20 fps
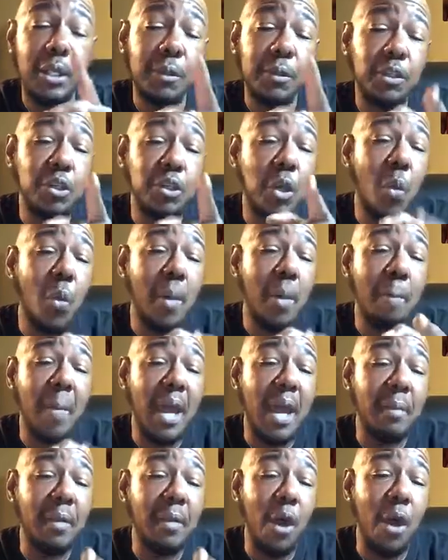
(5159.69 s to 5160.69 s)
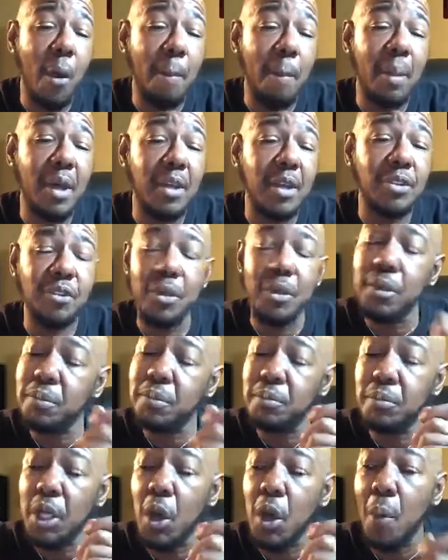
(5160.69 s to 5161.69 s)
you know what might help us and
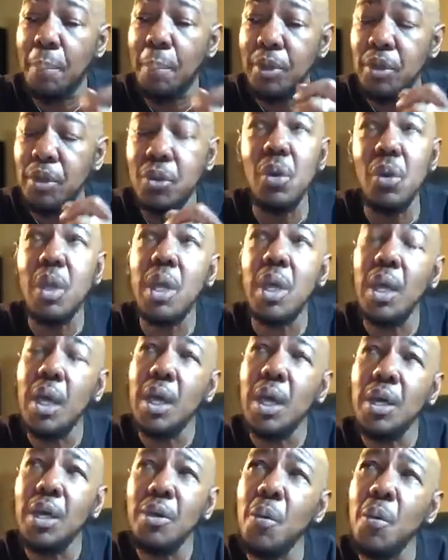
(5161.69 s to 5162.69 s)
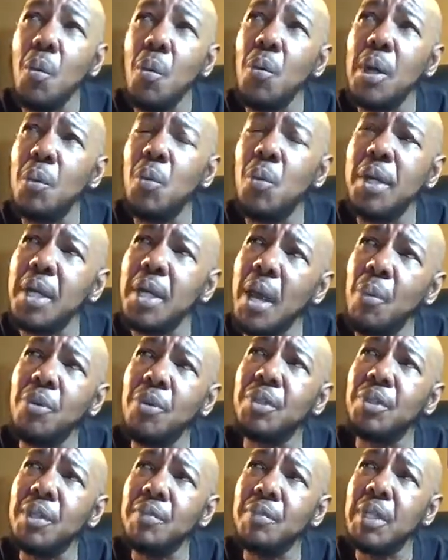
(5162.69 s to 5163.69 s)
help you? When I was
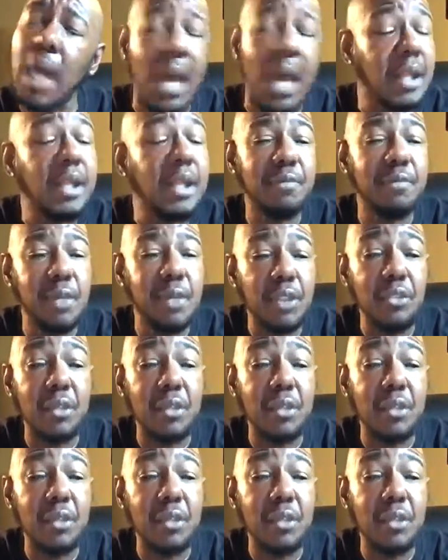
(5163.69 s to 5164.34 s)
living, I lived as a